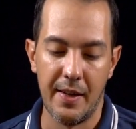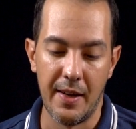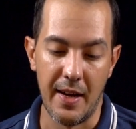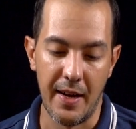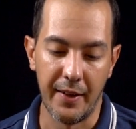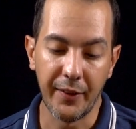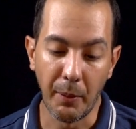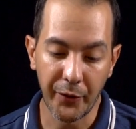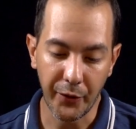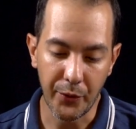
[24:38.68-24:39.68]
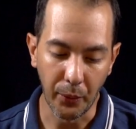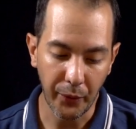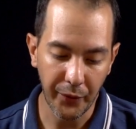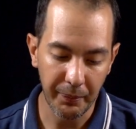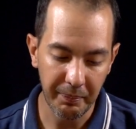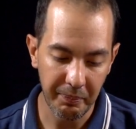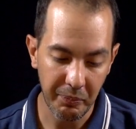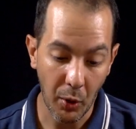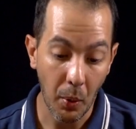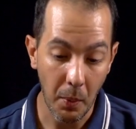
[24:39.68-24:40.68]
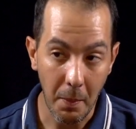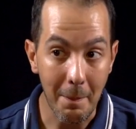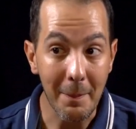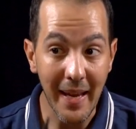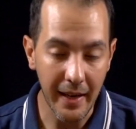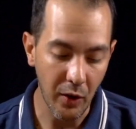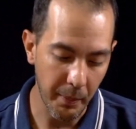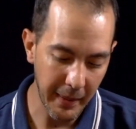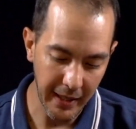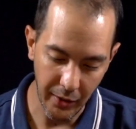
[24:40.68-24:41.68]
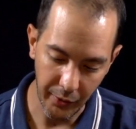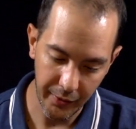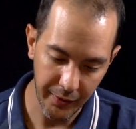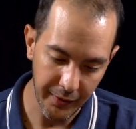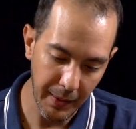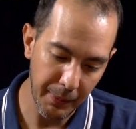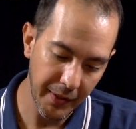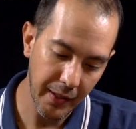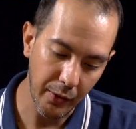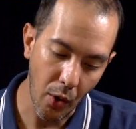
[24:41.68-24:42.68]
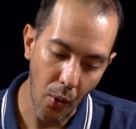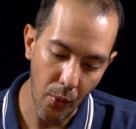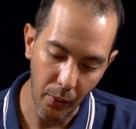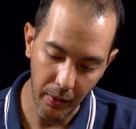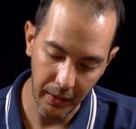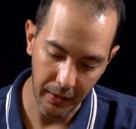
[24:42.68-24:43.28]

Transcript: some other tools. May or may not, depending on how